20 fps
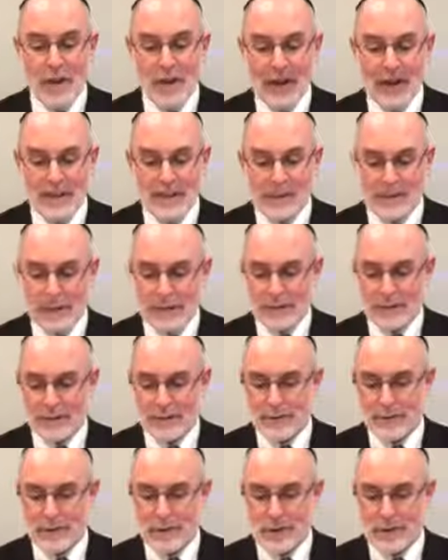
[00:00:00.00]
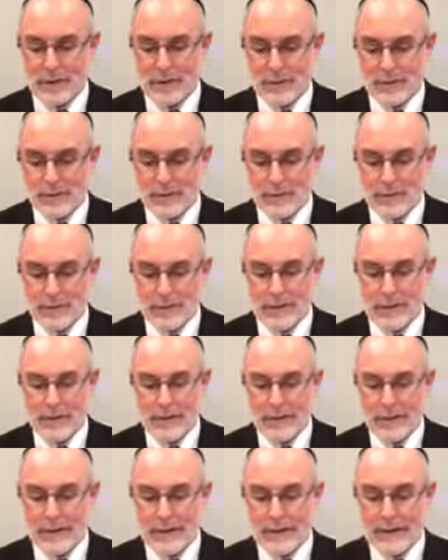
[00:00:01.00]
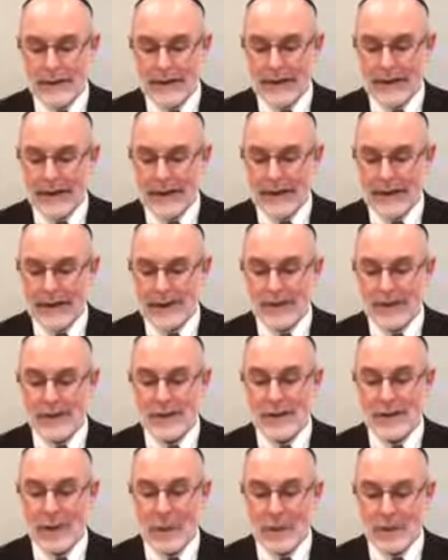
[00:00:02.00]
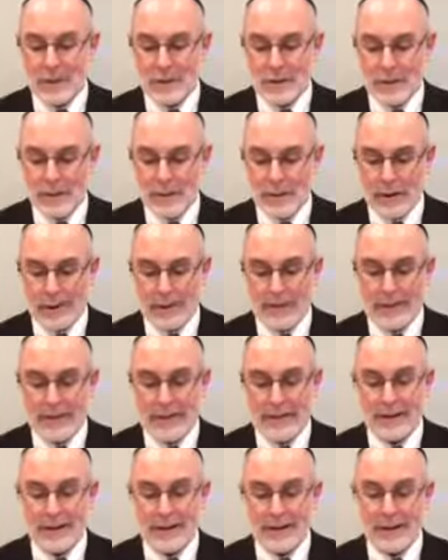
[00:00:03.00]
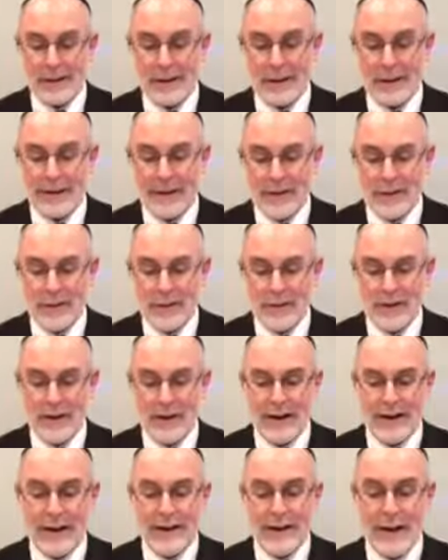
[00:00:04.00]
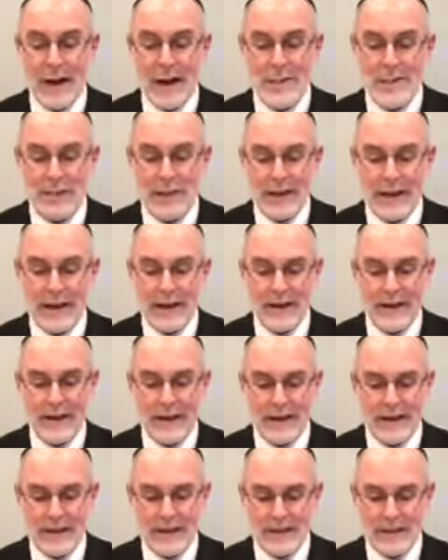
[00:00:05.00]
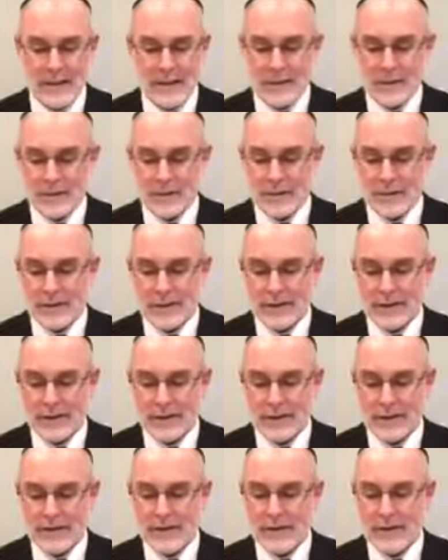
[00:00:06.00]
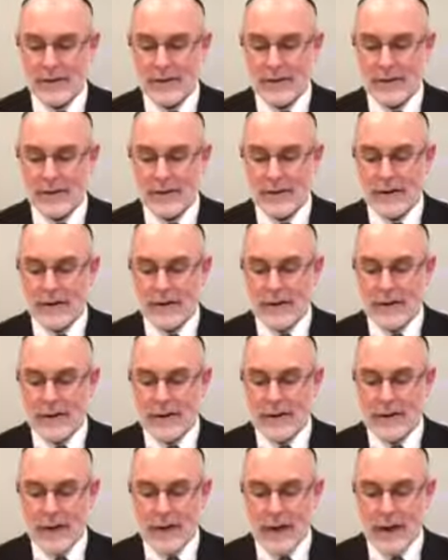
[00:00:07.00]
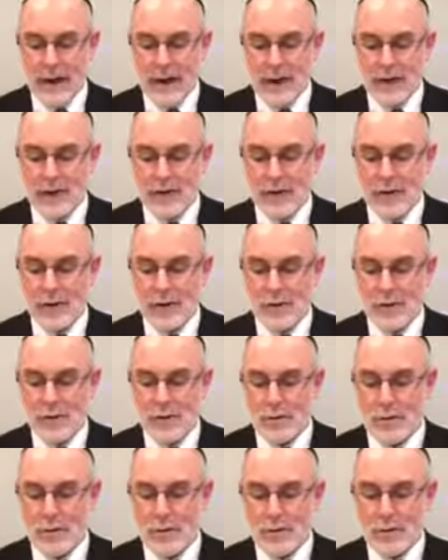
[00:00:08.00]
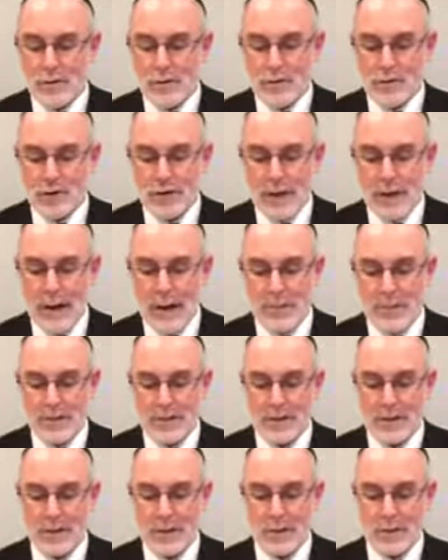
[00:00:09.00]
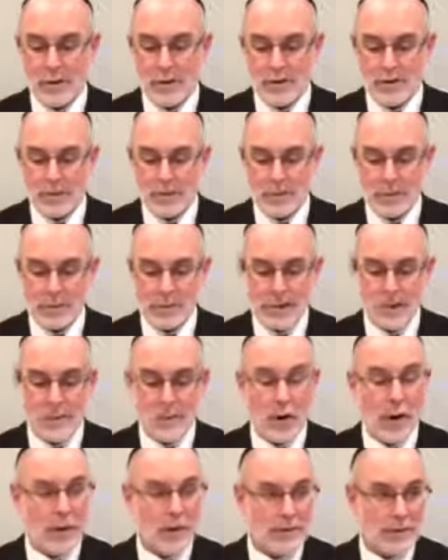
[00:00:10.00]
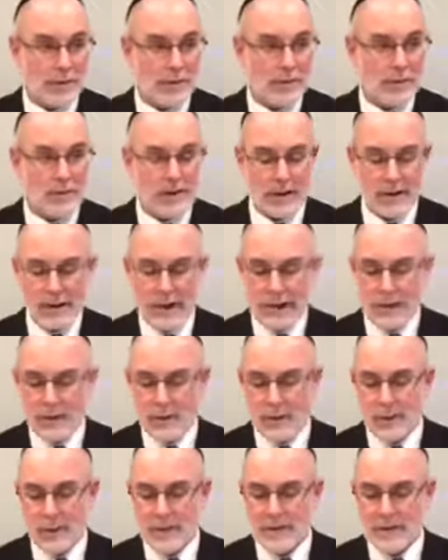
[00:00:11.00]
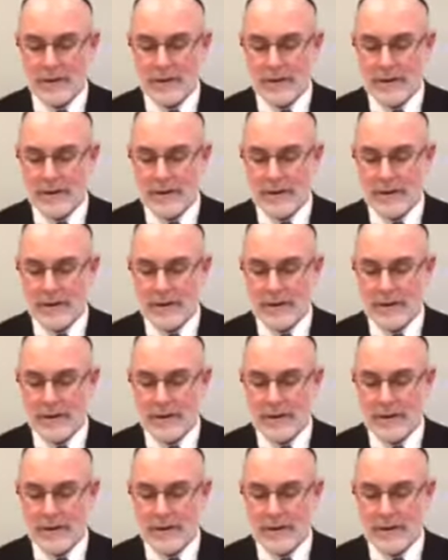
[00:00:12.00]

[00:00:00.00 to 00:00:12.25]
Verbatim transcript: aspects of Torah and exceptional ability to clarify complicated concepts resulted in a few crucial Kabbalistic works which he wrote. Okay, he wrote